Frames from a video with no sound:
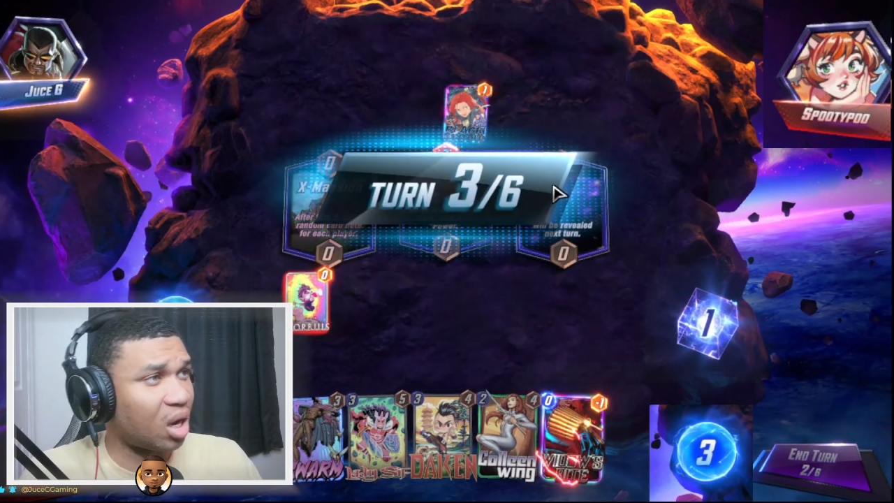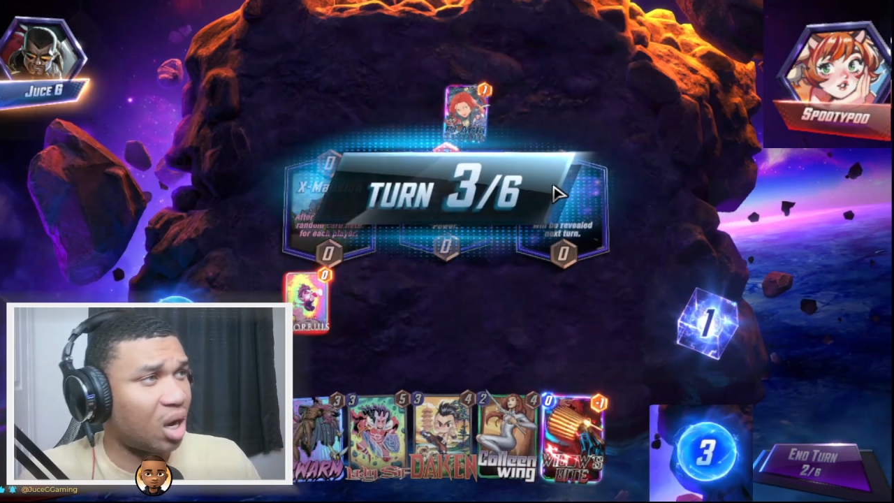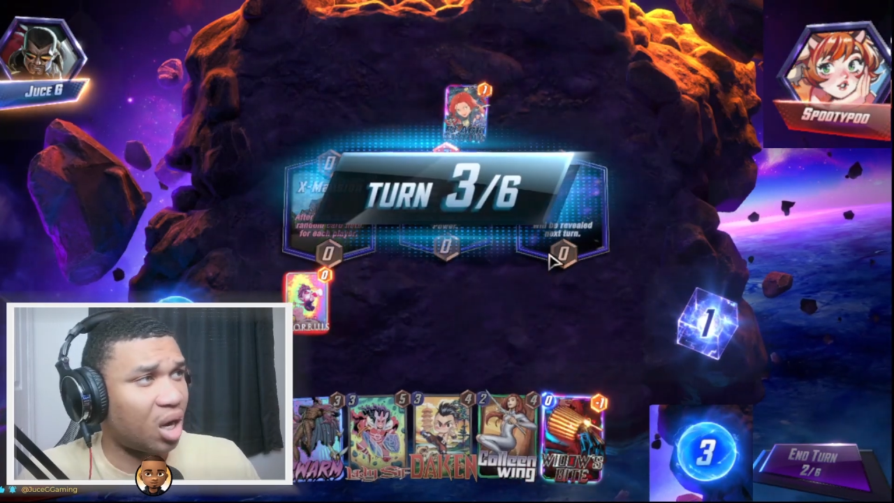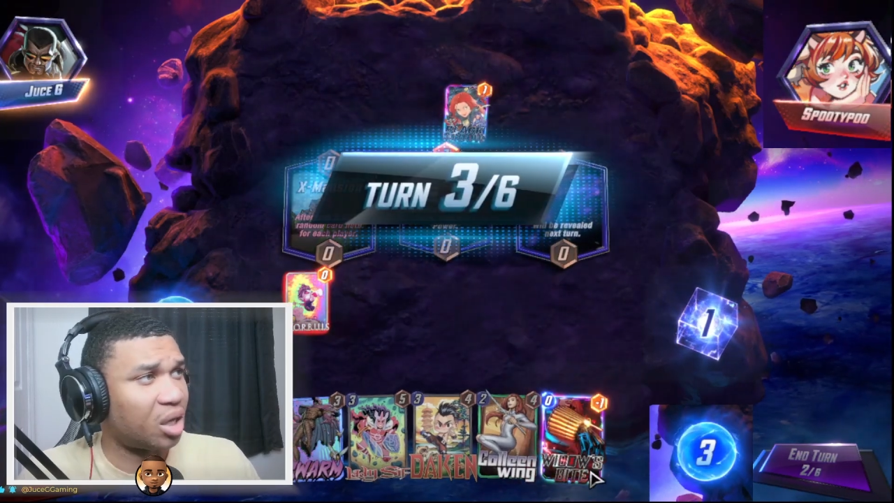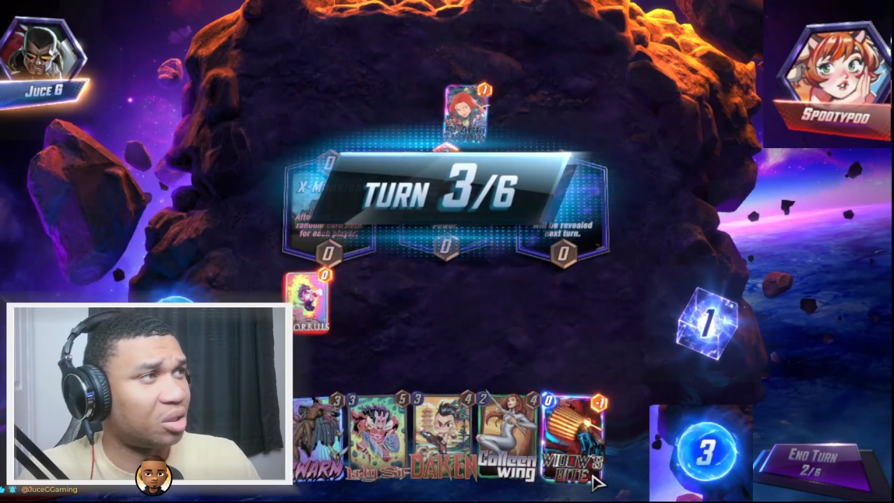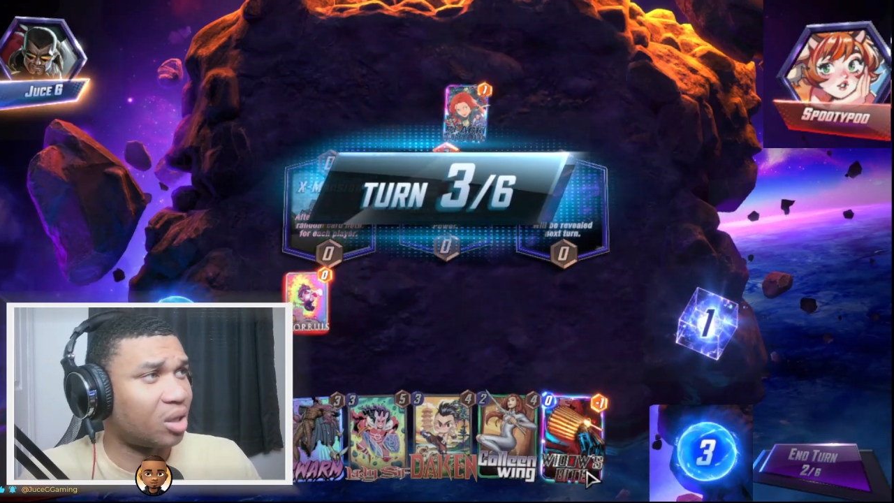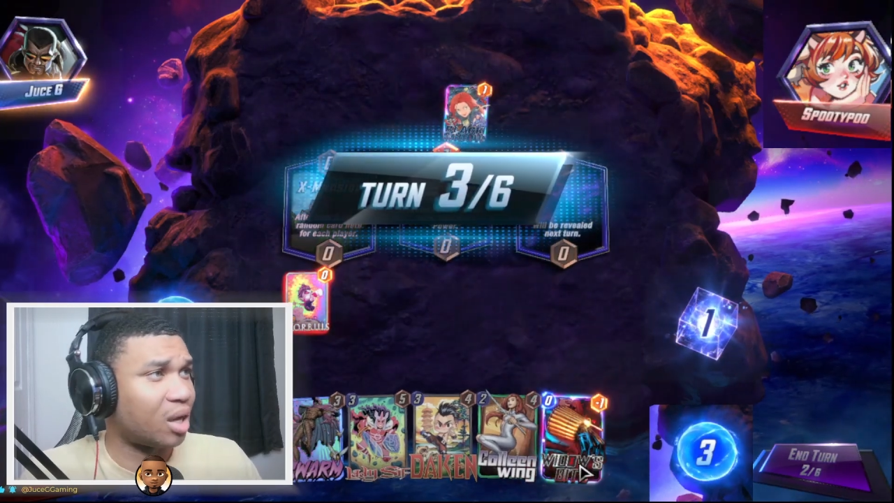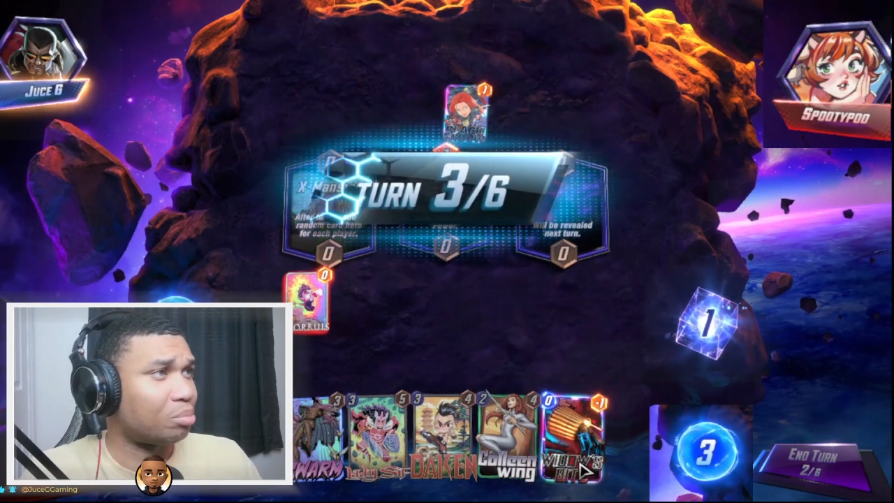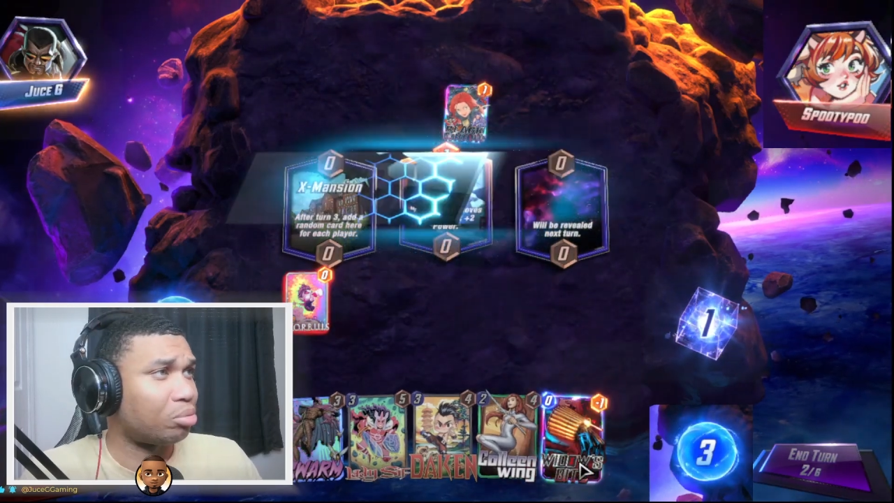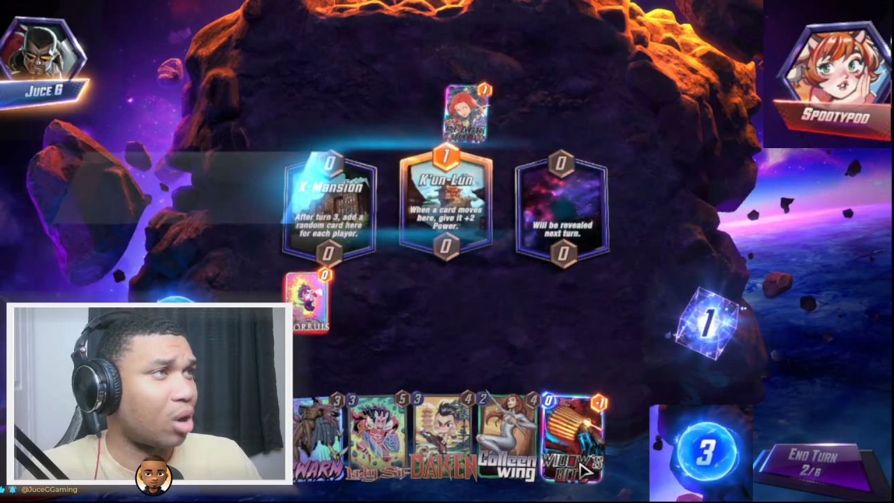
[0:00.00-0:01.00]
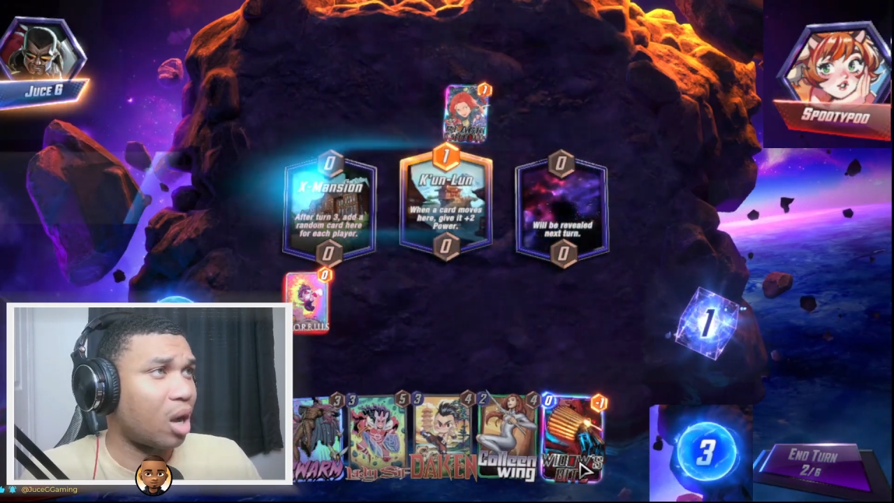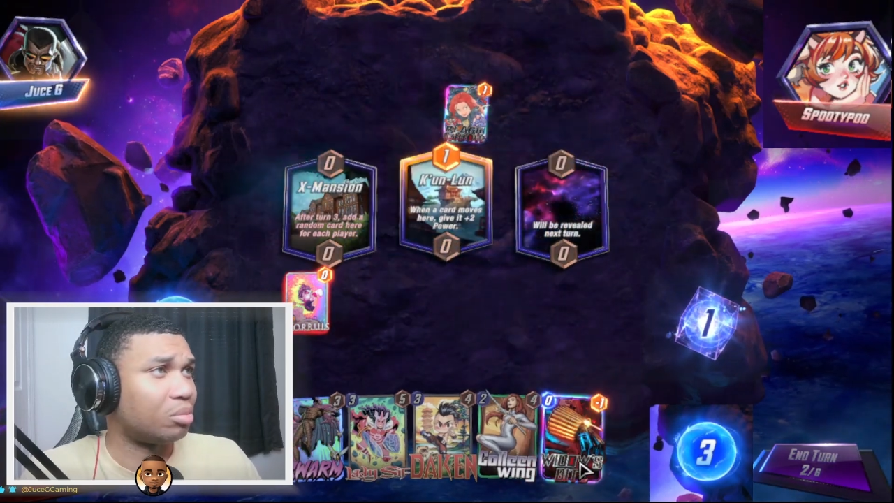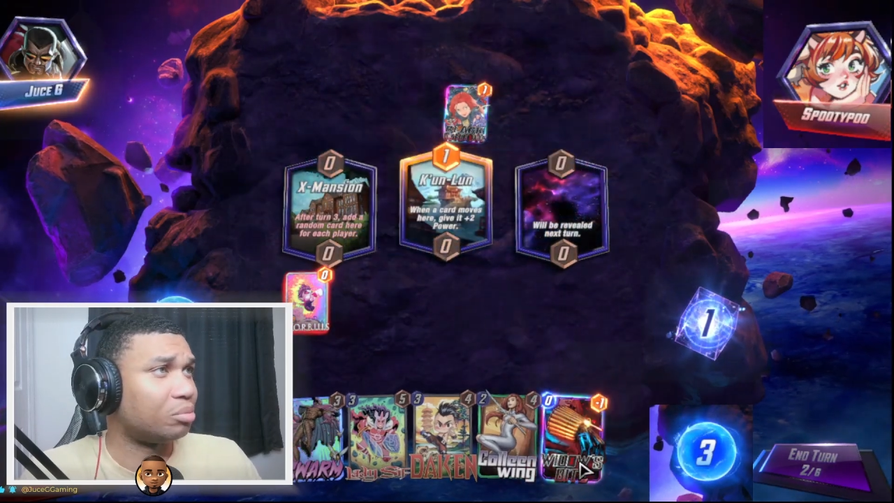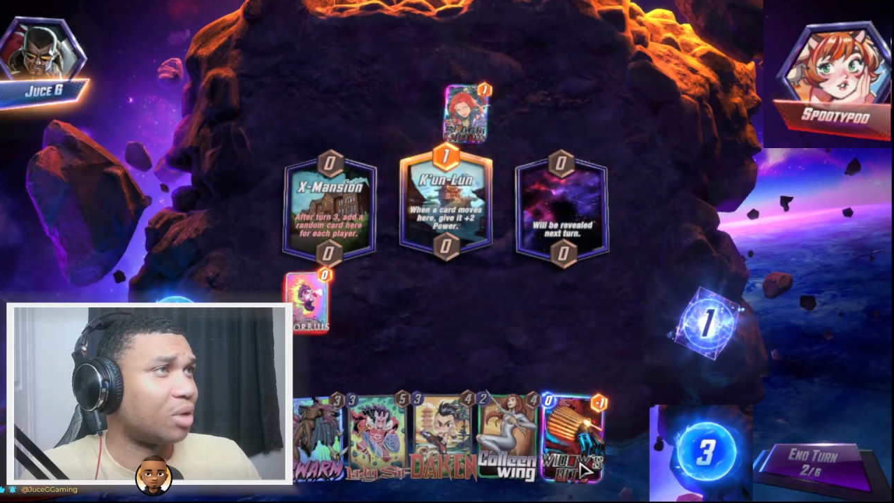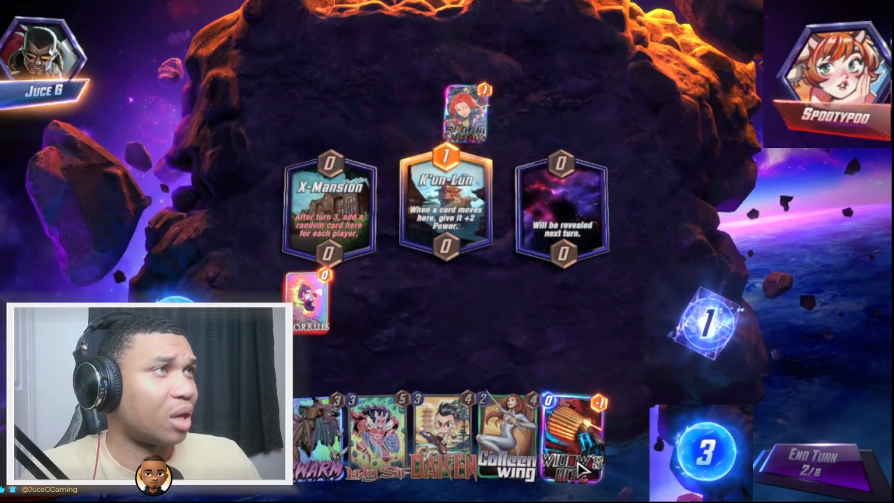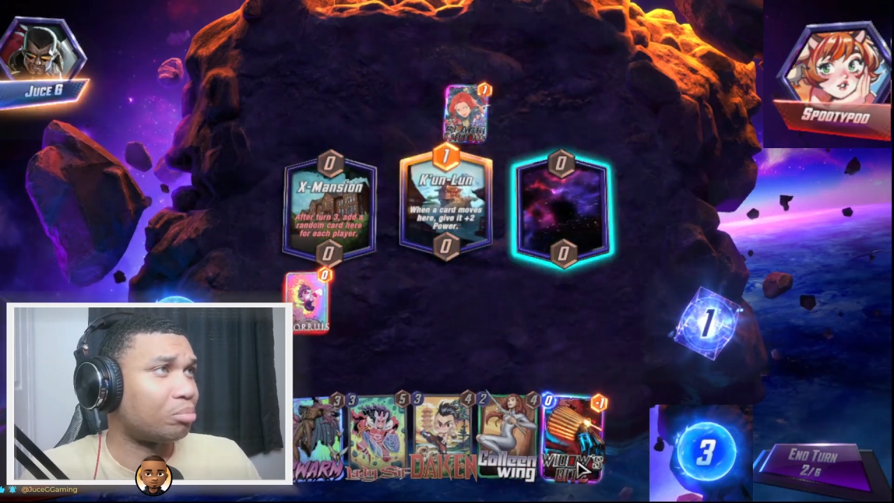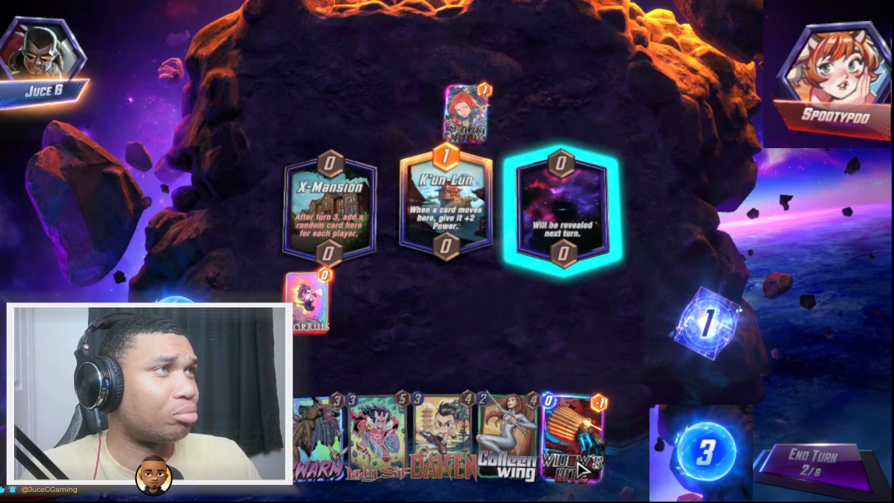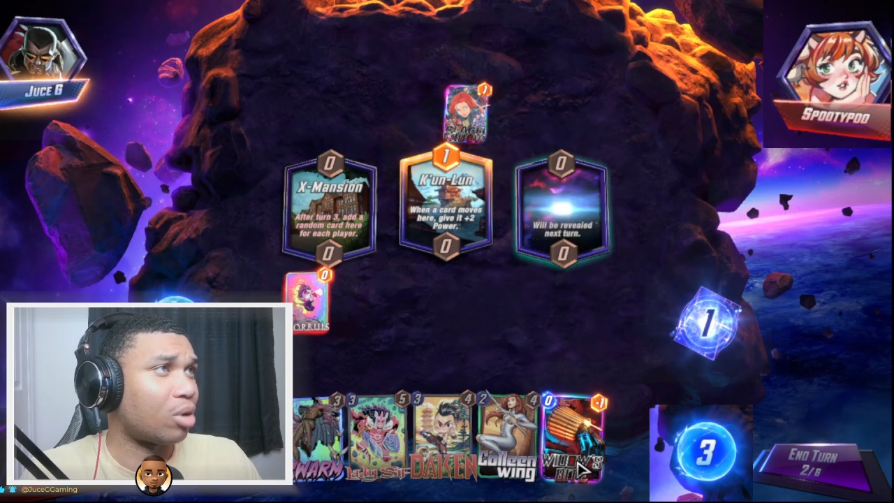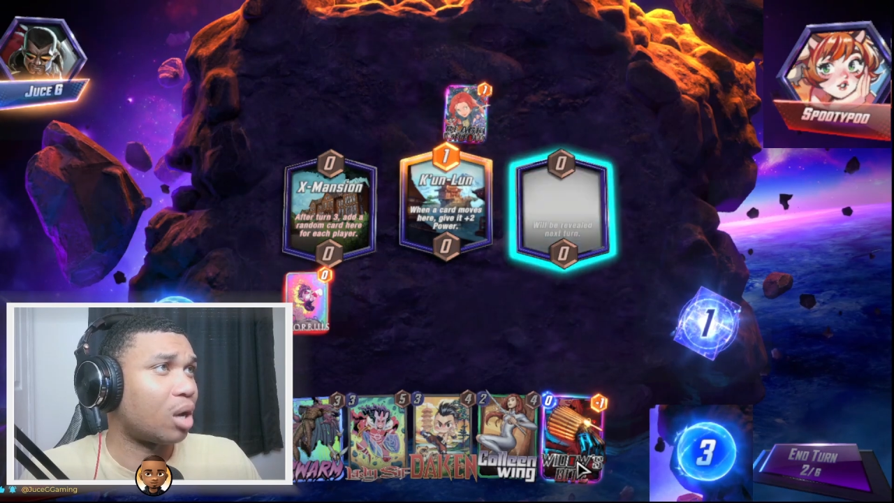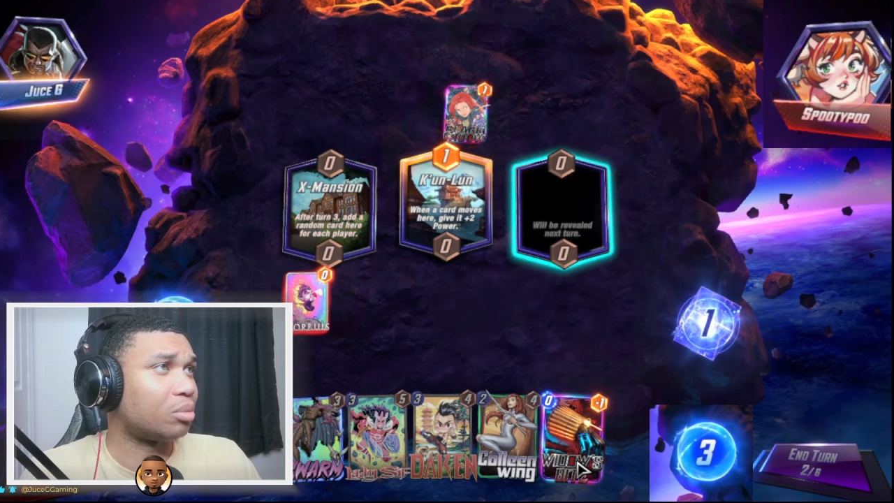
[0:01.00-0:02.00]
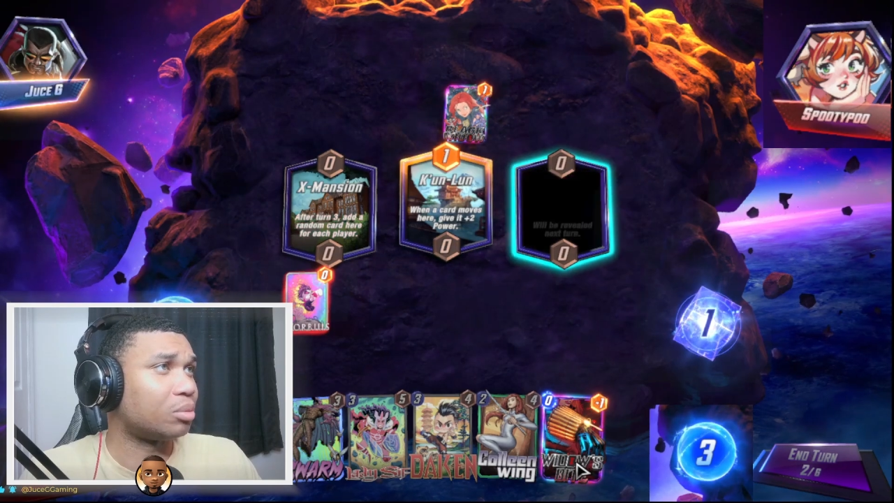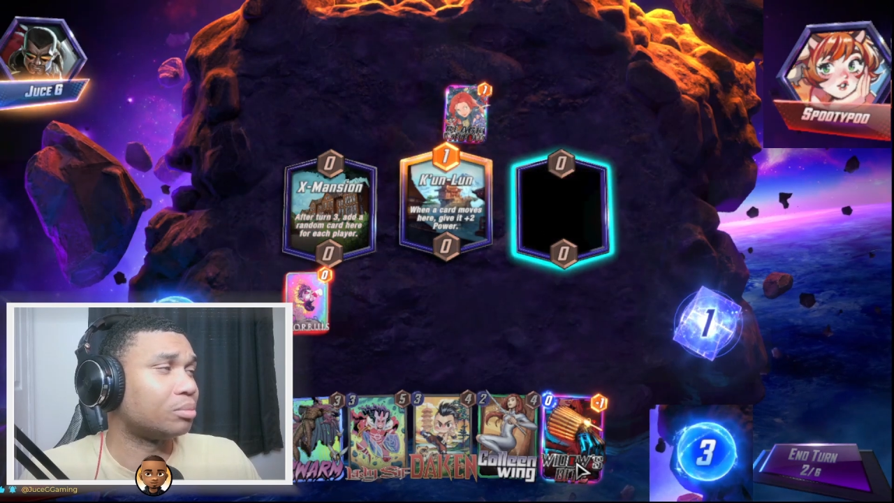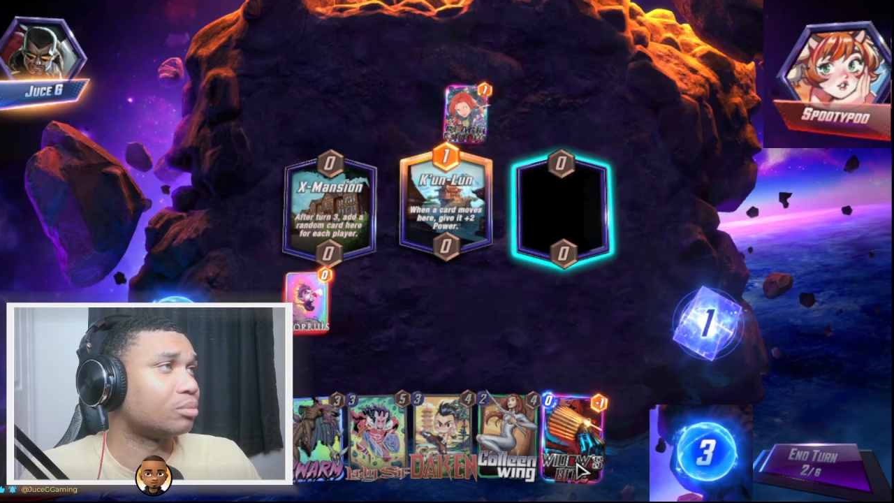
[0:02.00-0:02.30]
All right, not a problem, not a problem.